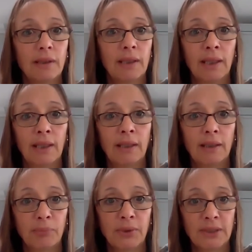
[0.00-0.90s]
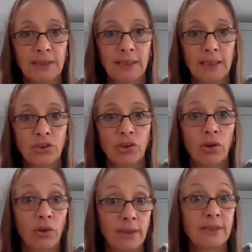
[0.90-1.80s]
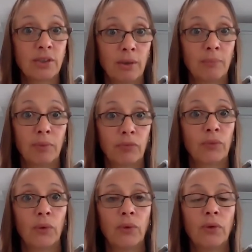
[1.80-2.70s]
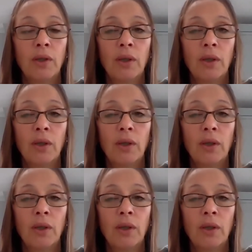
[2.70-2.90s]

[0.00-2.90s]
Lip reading: the presentation on his own before,